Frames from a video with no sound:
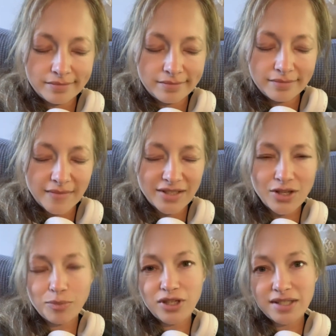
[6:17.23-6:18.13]
that's all I'm
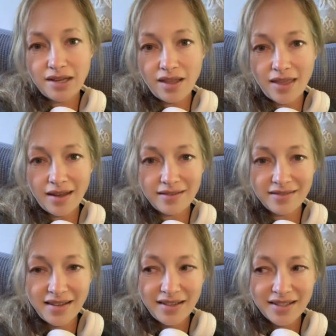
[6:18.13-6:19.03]
going to say on that,
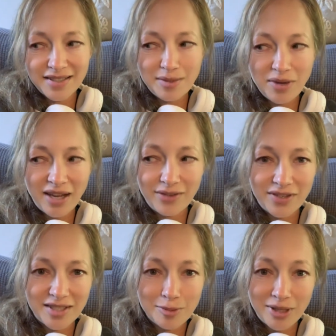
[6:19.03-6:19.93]
because I'm kind of in a
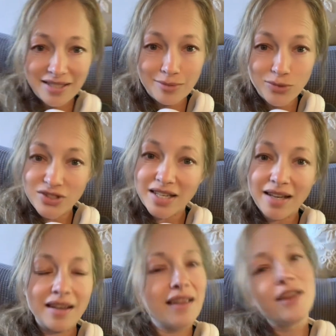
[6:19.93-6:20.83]
spicy mood
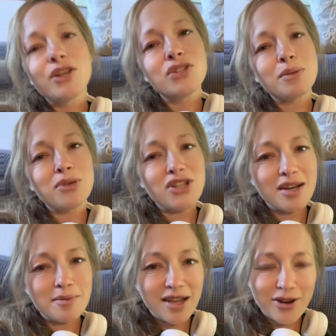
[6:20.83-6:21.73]
today, so I'm going to try to
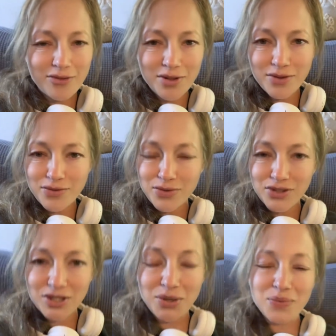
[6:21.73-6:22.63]
be careful of
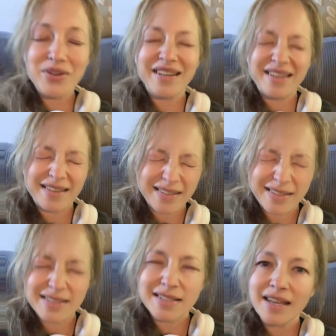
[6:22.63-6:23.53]
just what I get into
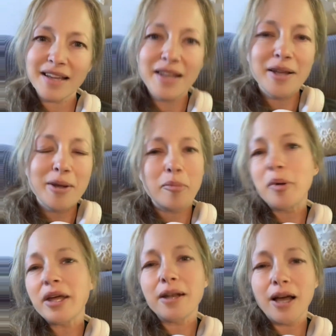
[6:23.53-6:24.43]
saying.
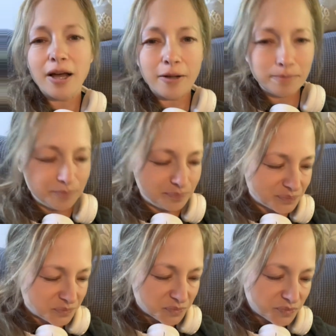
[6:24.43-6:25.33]
But and
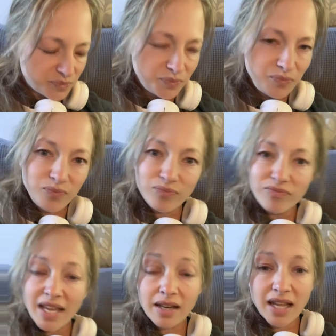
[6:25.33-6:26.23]

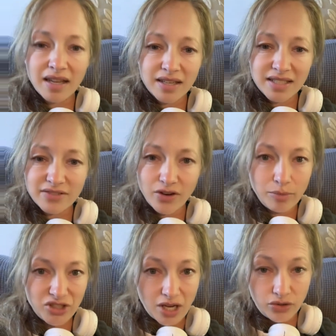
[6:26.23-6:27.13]
again, it's very
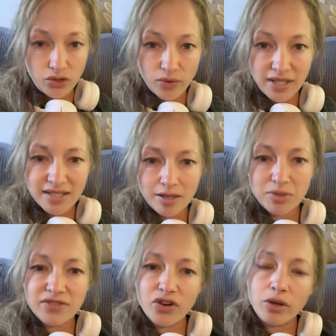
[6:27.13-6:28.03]
much how you raise them.
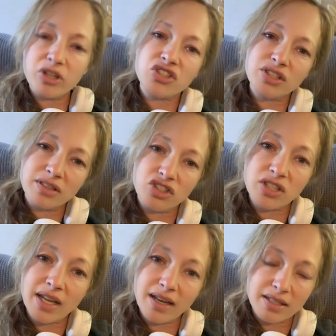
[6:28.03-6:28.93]
It's very much the
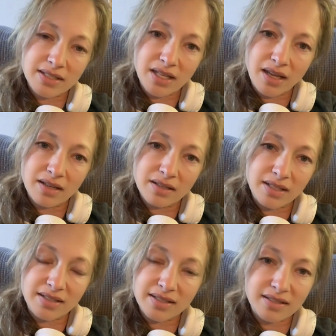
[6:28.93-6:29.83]
genetics that
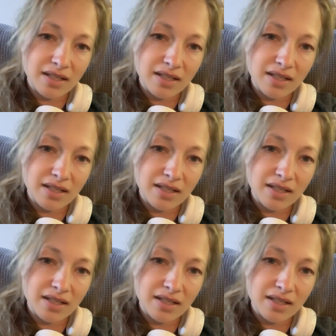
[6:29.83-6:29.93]
is